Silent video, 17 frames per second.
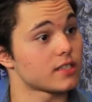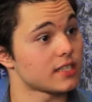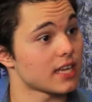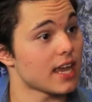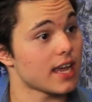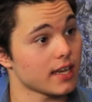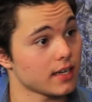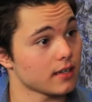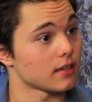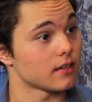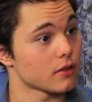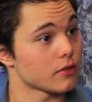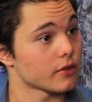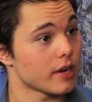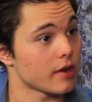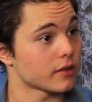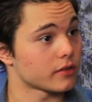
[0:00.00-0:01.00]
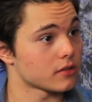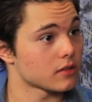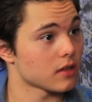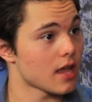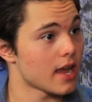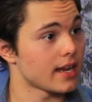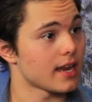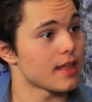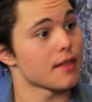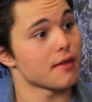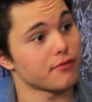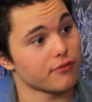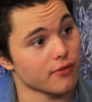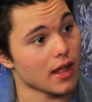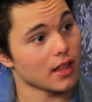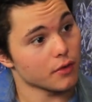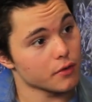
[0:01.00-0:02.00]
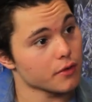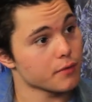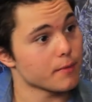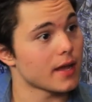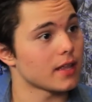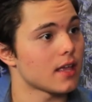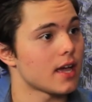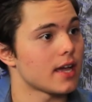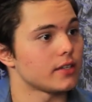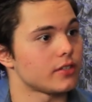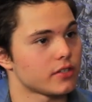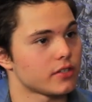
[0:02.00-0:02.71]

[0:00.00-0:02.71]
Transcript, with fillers: say another character's line and then follow it with my line,